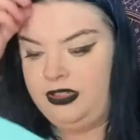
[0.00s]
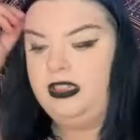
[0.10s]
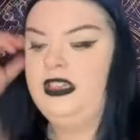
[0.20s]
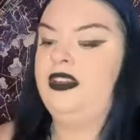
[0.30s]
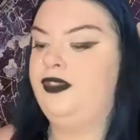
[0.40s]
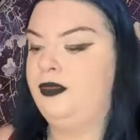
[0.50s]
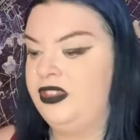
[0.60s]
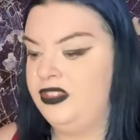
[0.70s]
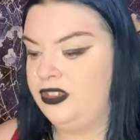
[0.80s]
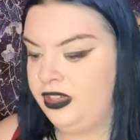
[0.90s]
can get different
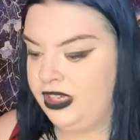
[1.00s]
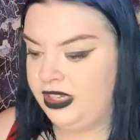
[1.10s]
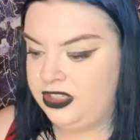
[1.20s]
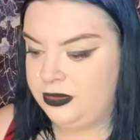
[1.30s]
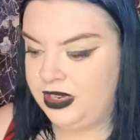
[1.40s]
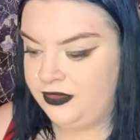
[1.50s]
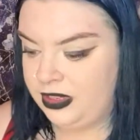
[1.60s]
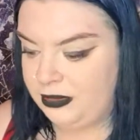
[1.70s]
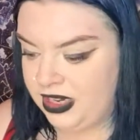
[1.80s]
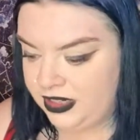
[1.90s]
ones on here. So we have
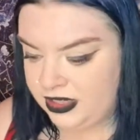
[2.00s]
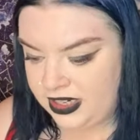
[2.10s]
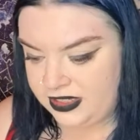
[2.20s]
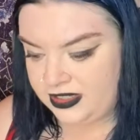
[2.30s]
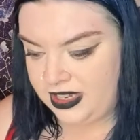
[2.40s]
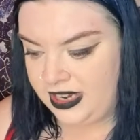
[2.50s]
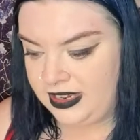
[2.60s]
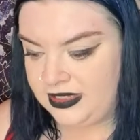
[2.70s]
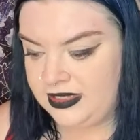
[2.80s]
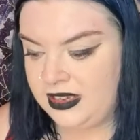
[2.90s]
the Mad Hatter's
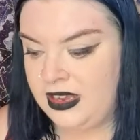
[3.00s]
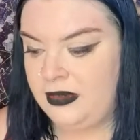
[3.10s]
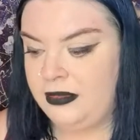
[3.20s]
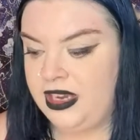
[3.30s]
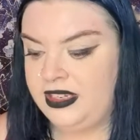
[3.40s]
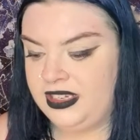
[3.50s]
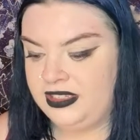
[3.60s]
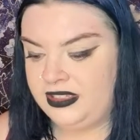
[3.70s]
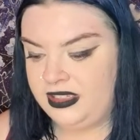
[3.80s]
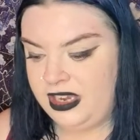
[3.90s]
hat, Mad
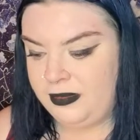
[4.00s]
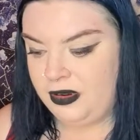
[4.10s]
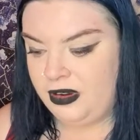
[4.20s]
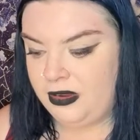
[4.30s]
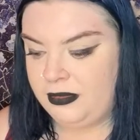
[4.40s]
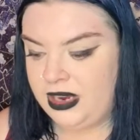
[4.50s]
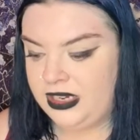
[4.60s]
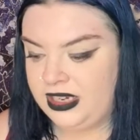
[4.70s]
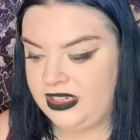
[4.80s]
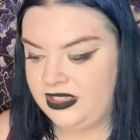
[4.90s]
Hatter's teapot,
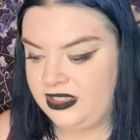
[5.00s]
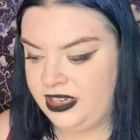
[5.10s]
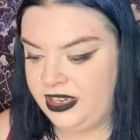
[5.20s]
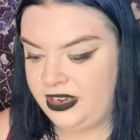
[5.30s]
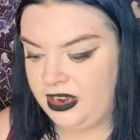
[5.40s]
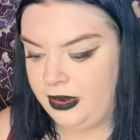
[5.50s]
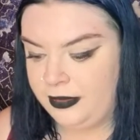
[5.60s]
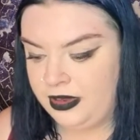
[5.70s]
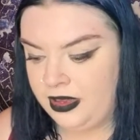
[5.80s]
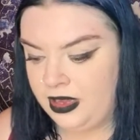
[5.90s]
Mad Hatter's teacup,